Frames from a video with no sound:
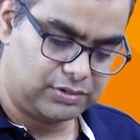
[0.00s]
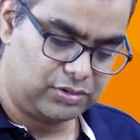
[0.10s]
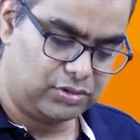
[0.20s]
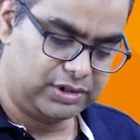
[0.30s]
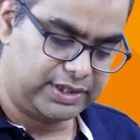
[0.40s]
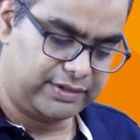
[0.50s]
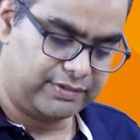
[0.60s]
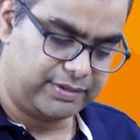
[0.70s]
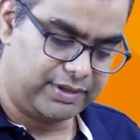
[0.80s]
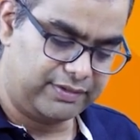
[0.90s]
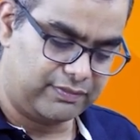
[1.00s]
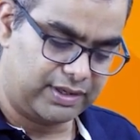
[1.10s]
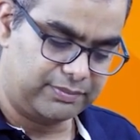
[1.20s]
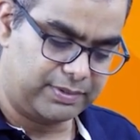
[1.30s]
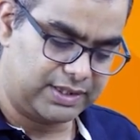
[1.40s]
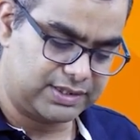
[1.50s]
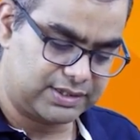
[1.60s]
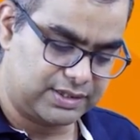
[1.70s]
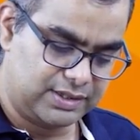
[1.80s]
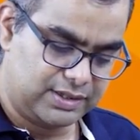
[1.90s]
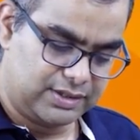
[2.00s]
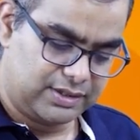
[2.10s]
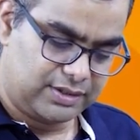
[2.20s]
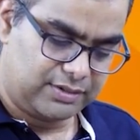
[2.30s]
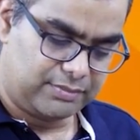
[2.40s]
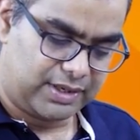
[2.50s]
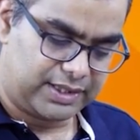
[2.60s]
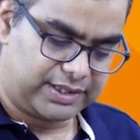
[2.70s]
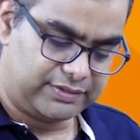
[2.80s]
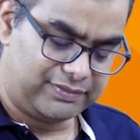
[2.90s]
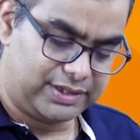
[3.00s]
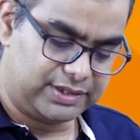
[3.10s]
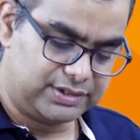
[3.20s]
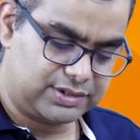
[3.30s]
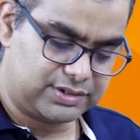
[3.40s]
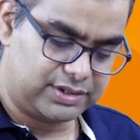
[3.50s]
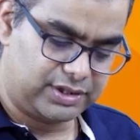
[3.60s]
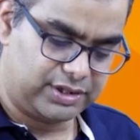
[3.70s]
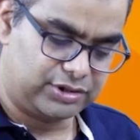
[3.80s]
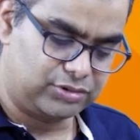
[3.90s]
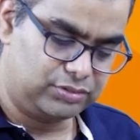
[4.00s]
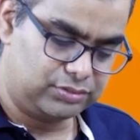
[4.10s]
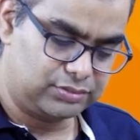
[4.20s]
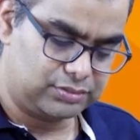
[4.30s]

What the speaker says: whole thing divided by 1 plus market variance into